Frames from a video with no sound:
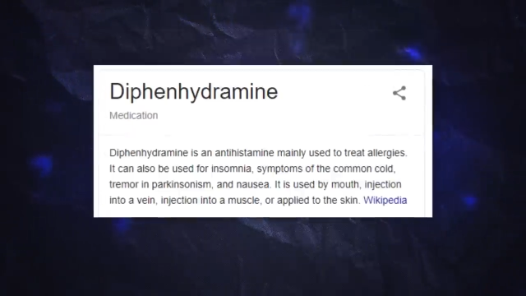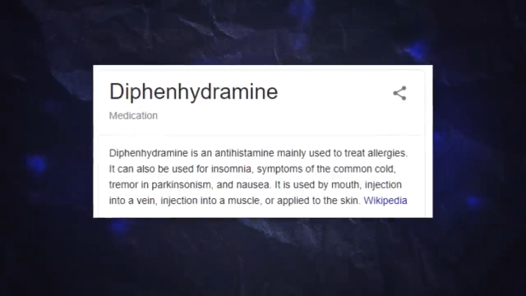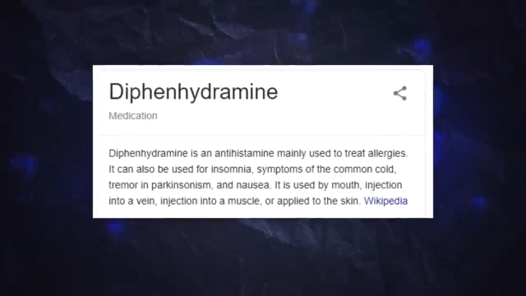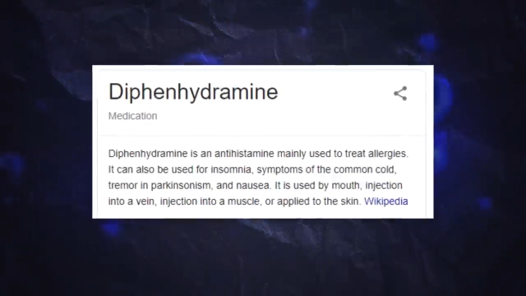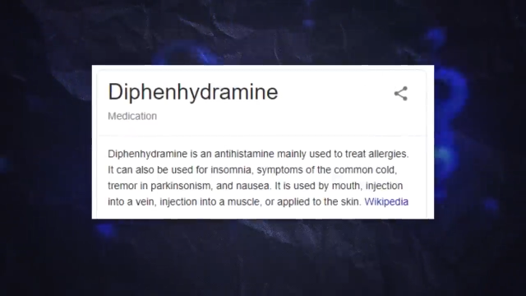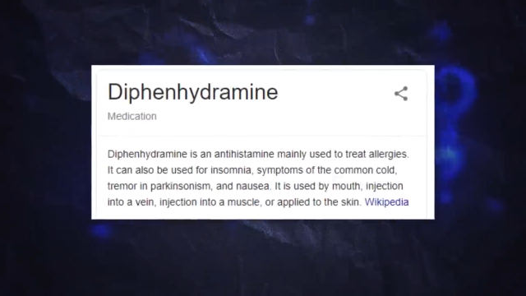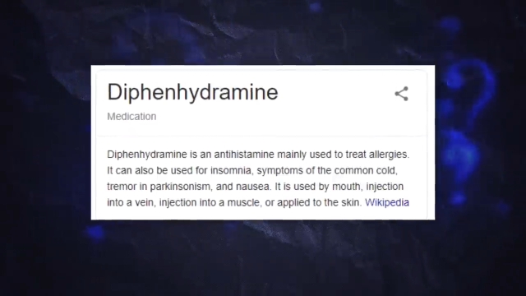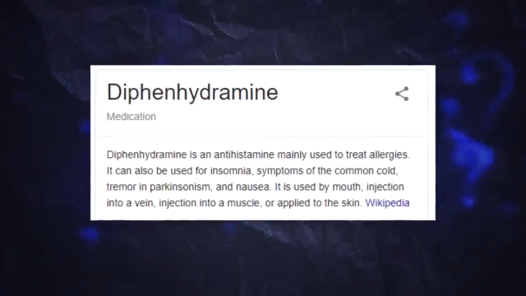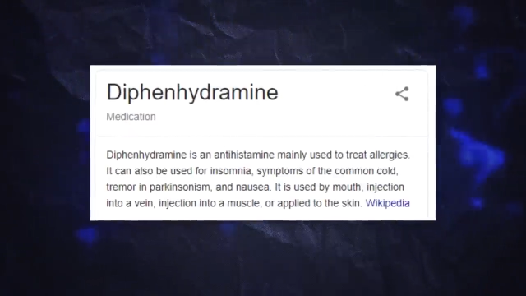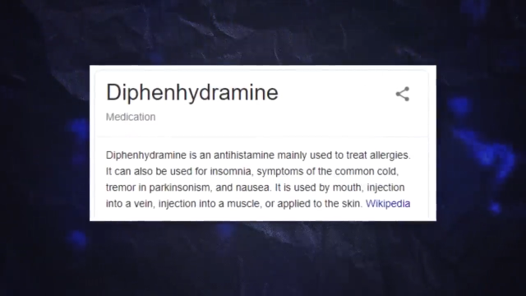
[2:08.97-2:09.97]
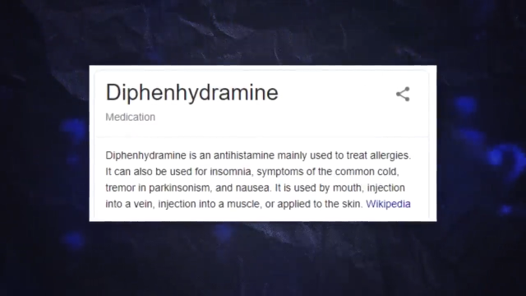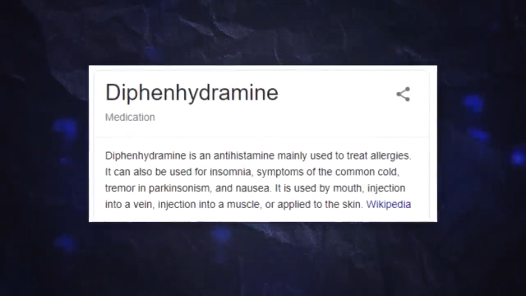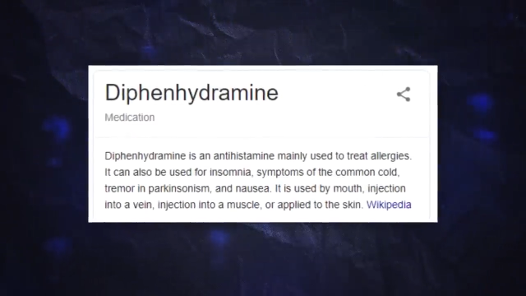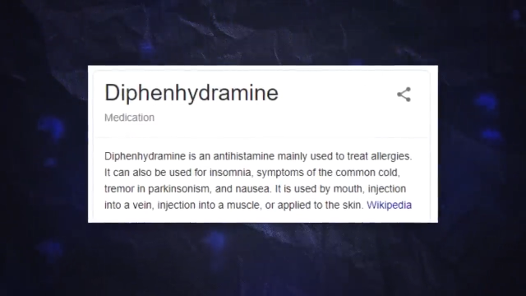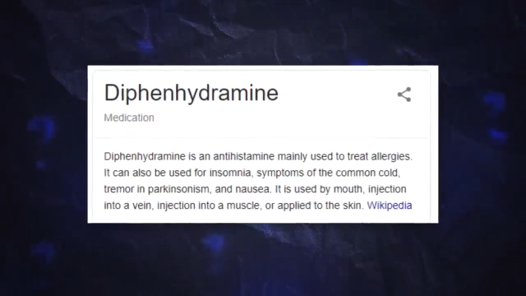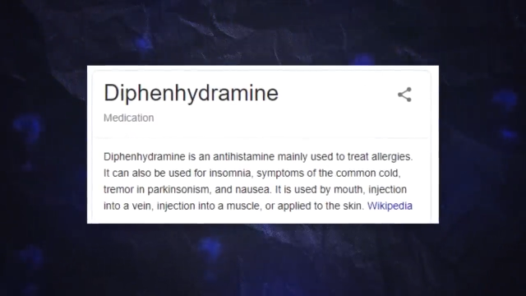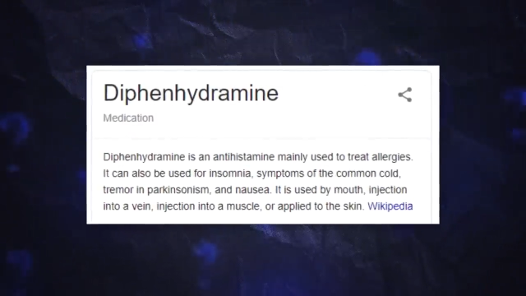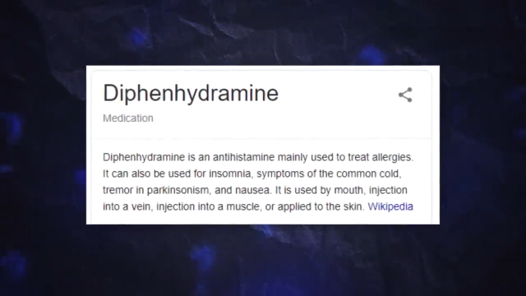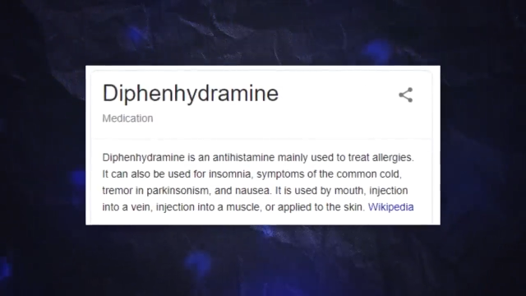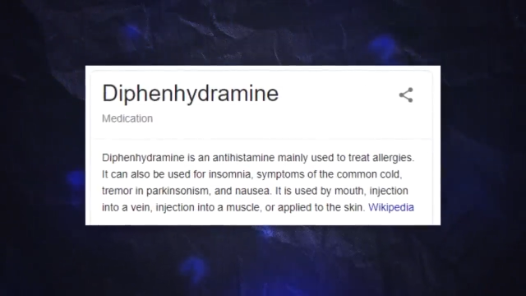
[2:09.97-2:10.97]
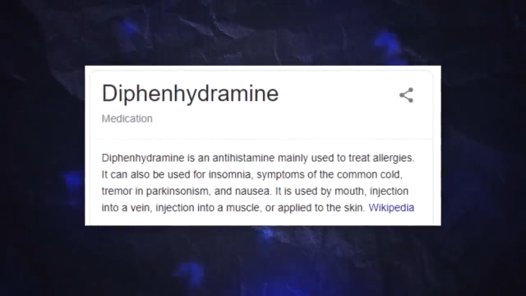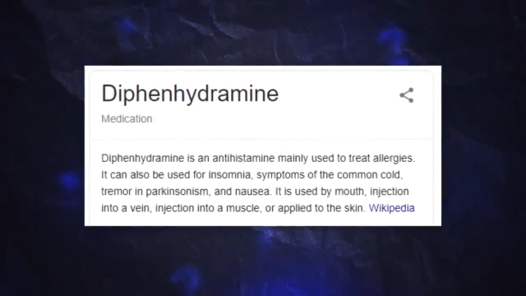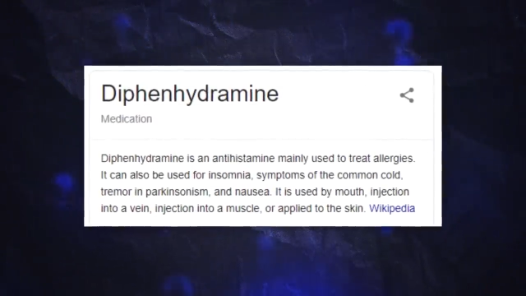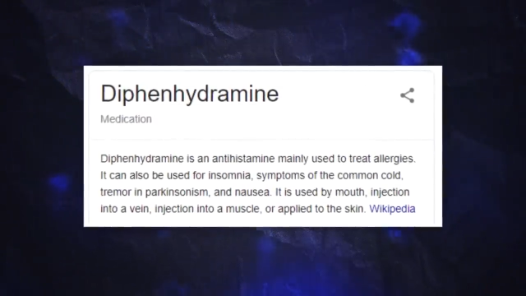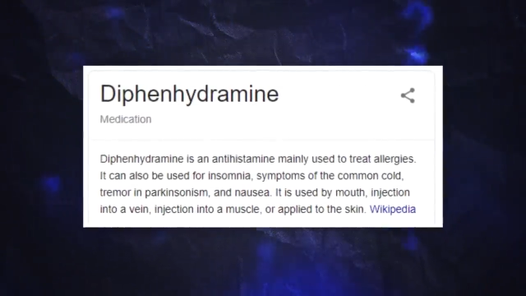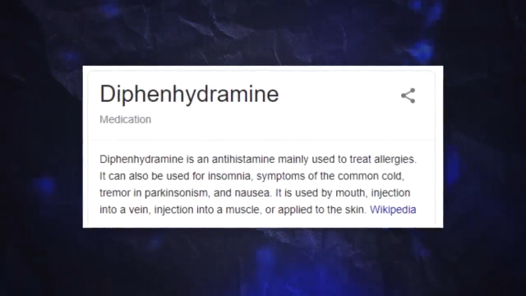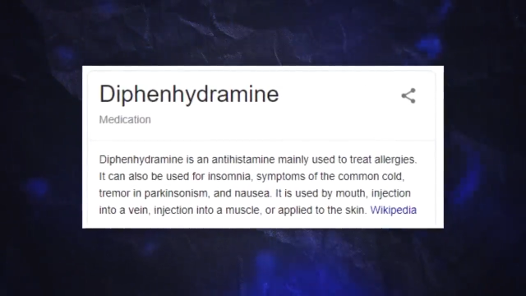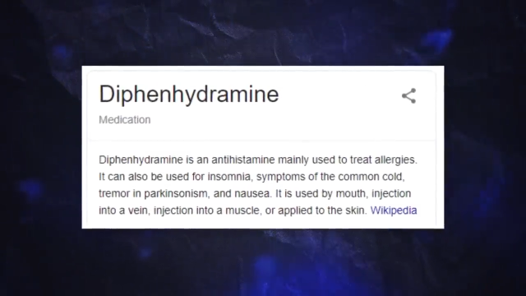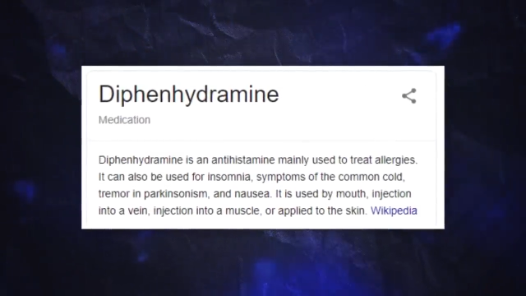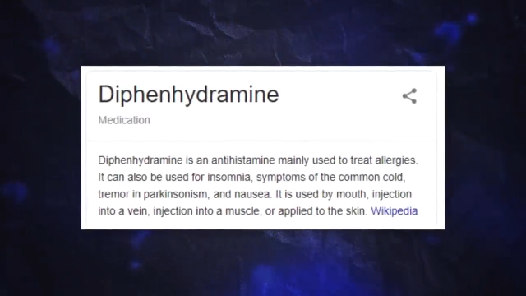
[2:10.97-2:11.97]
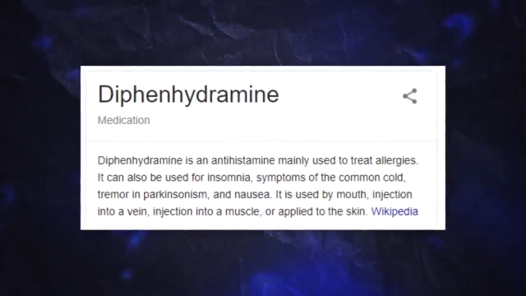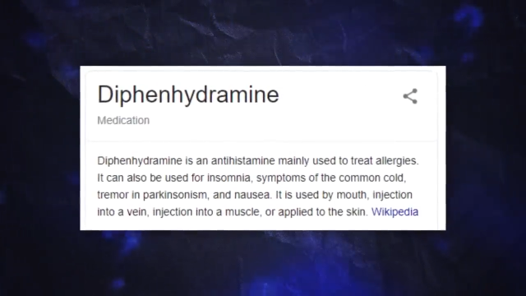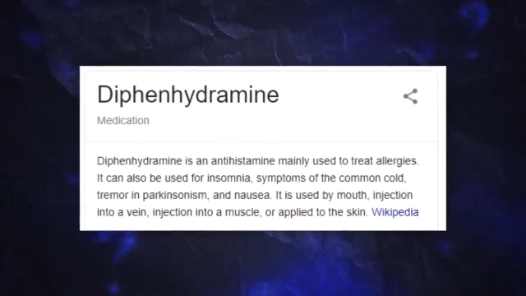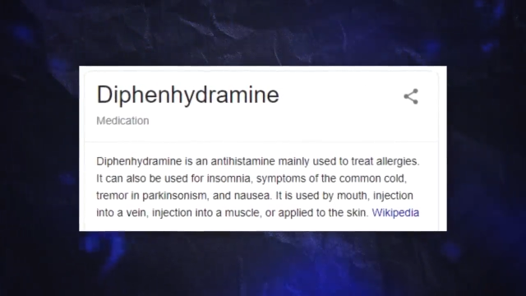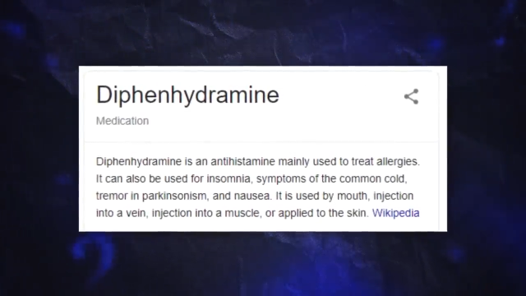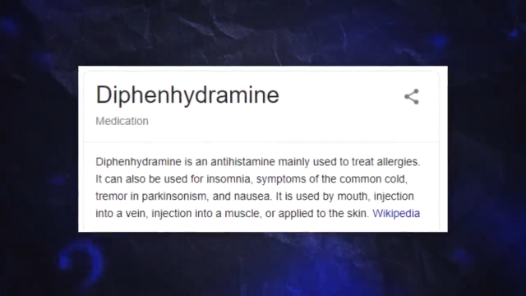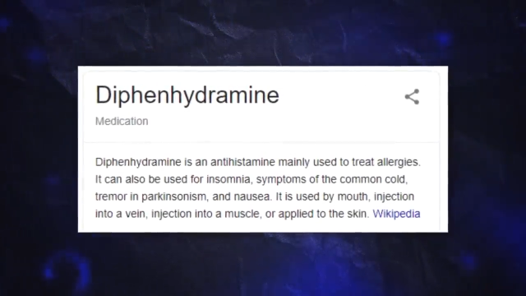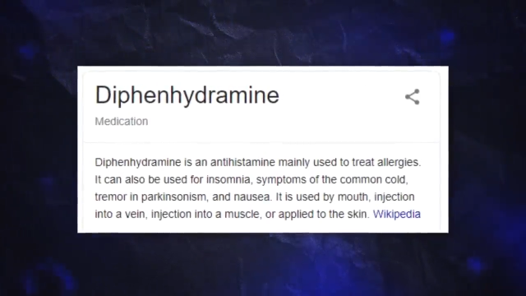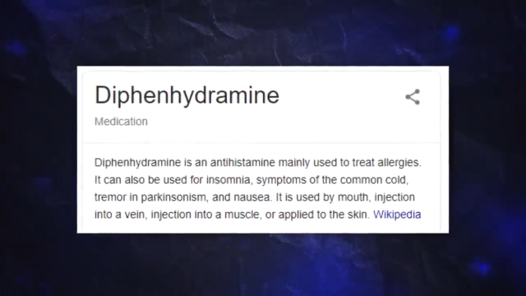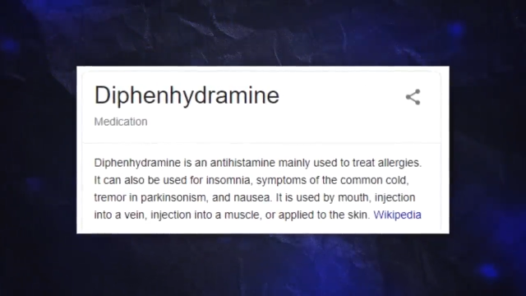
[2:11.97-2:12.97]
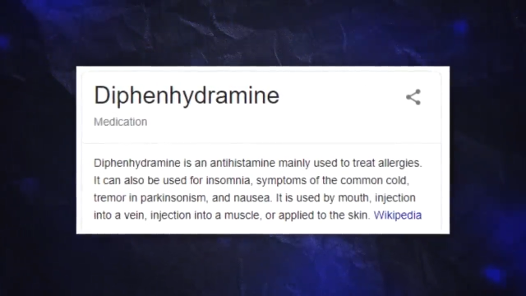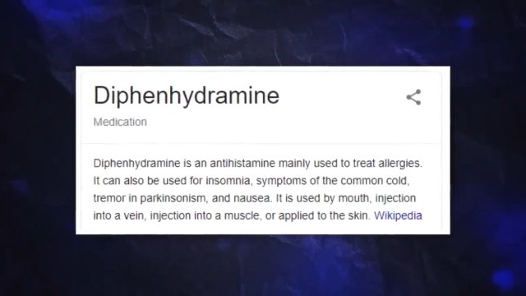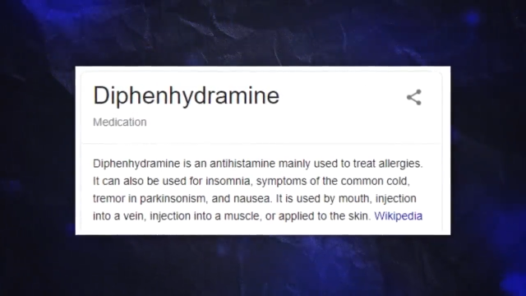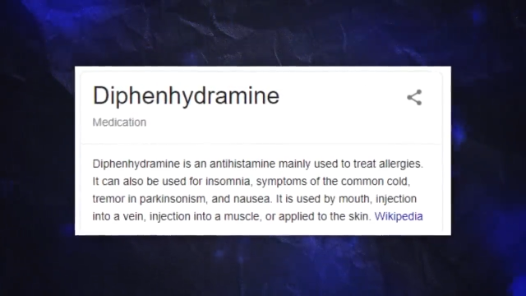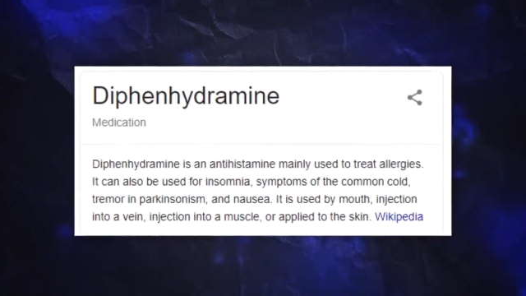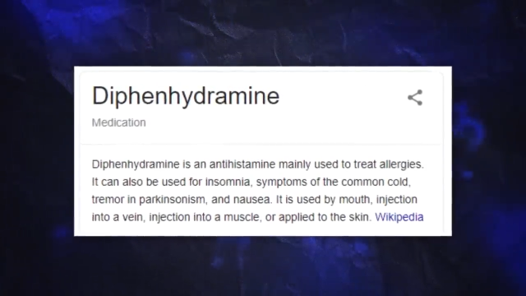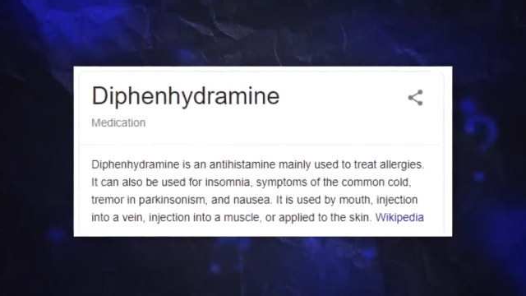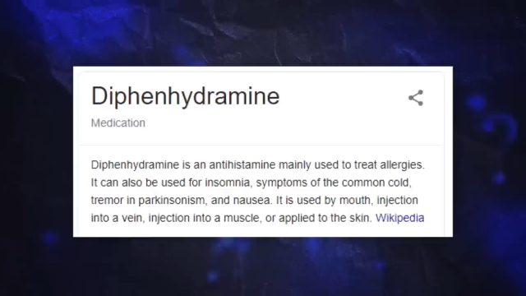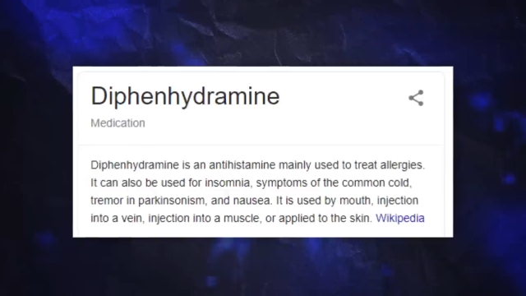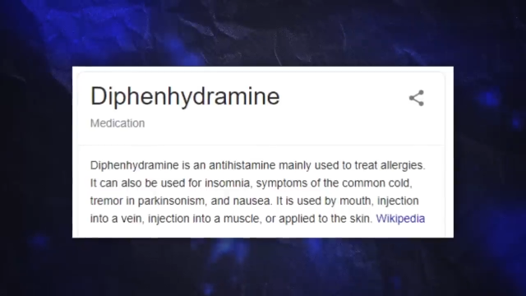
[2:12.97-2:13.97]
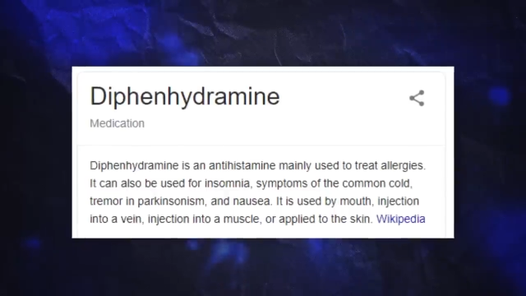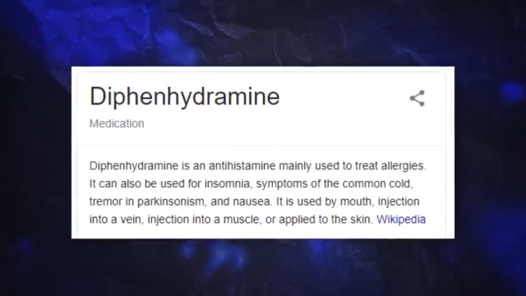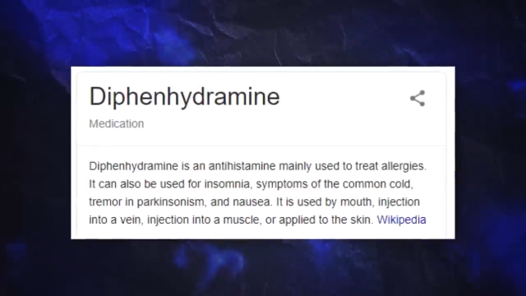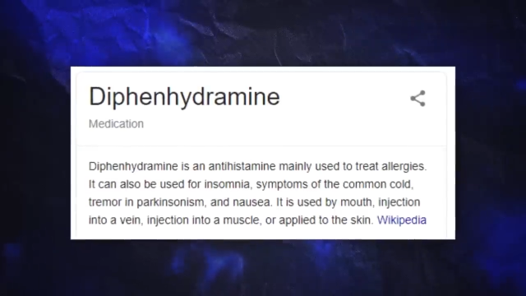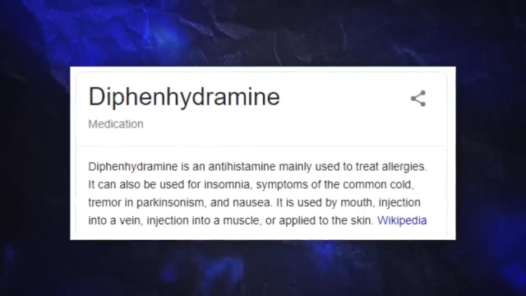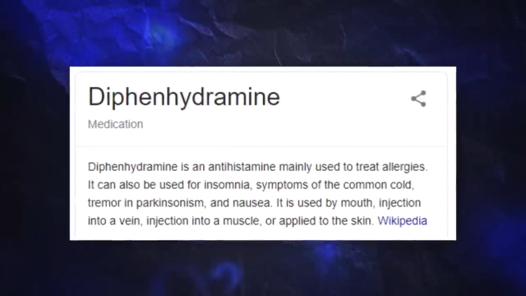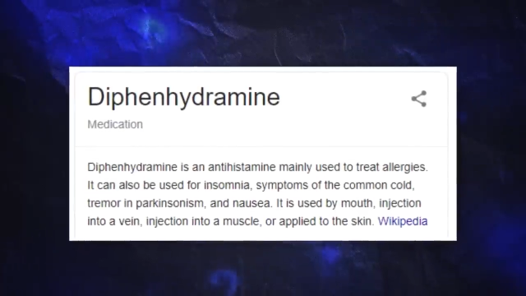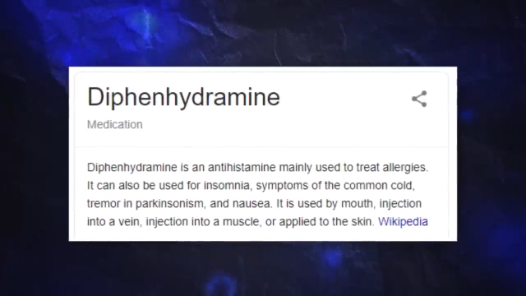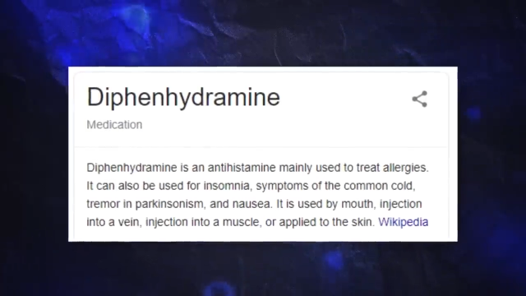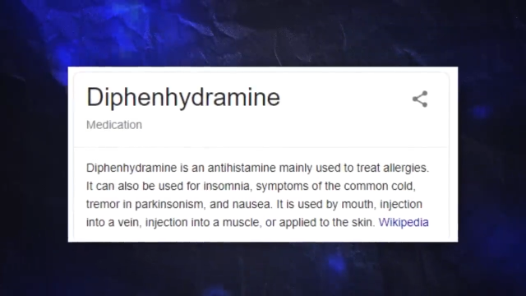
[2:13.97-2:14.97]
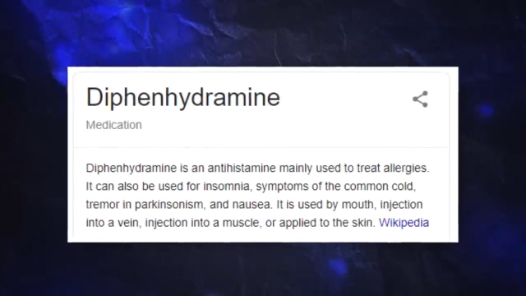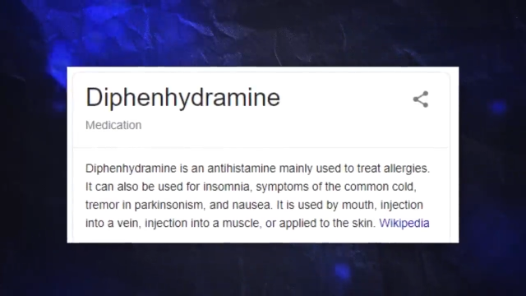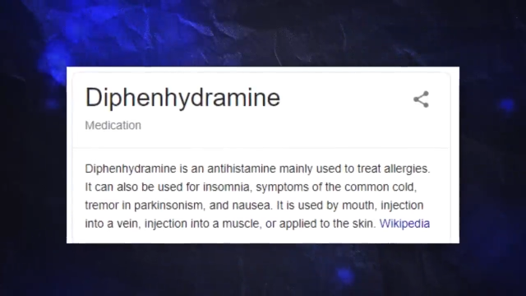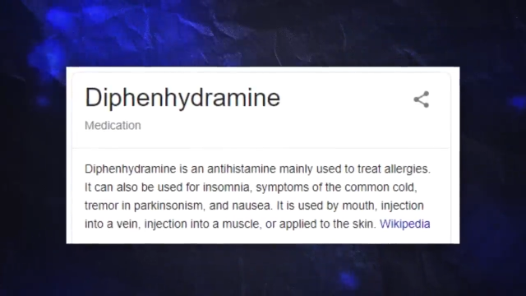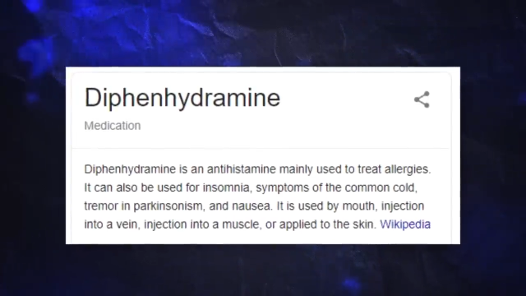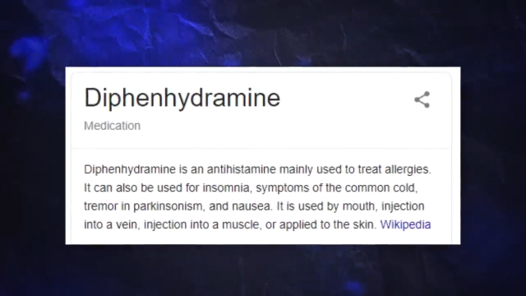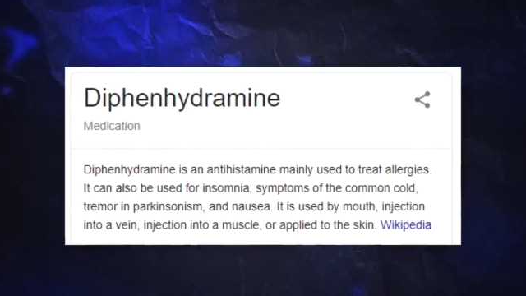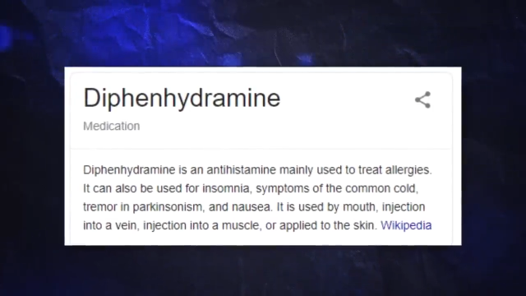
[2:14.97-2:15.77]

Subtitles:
Nobody's mouth can be seen.